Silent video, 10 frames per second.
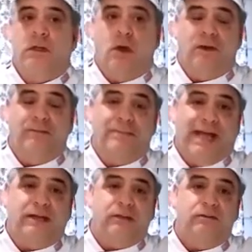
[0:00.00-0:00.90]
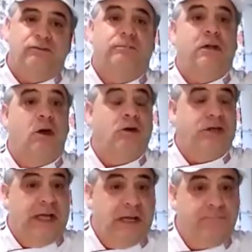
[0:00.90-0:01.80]
Going back to
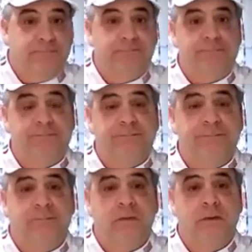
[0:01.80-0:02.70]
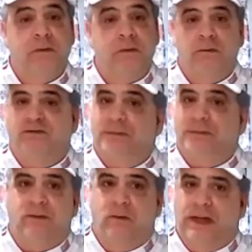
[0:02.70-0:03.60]
Bologna, which, by
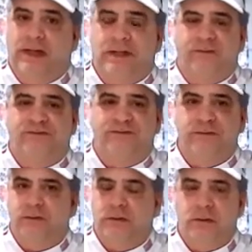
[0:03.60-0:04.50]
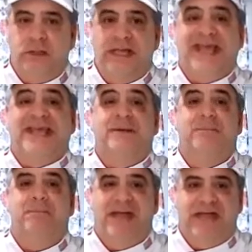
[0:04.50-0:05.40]
the way, is an
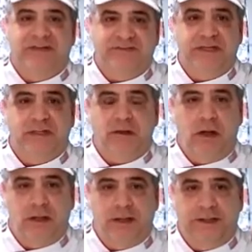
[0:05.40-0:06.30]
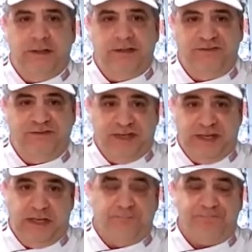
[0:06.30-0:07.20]
amazing culinary city.